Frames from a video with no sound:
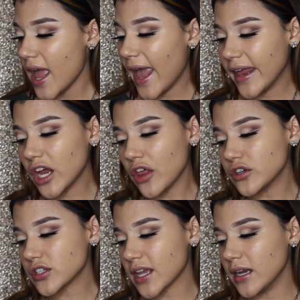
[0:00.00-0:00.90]
and
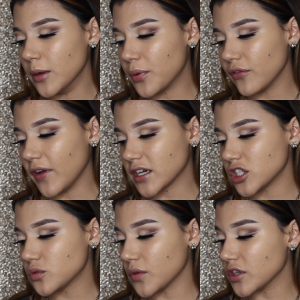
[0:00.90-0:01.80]
other skin
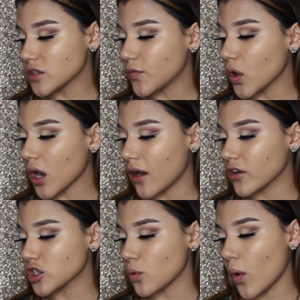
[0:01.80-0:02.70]
imperfections with this full
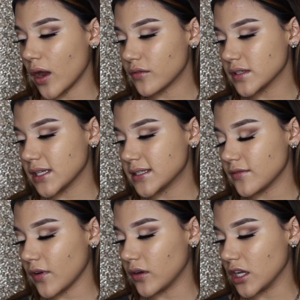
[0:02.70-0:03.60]
coverage water
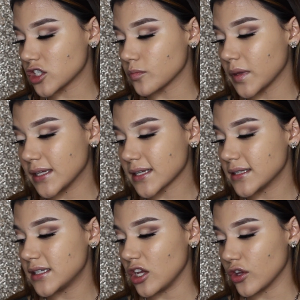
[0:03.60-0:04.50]
resistant foundation plus
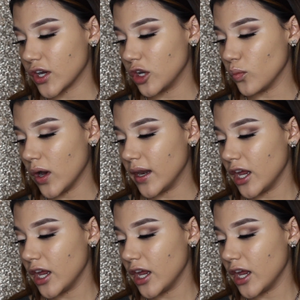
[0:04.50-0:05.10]
concealer in one.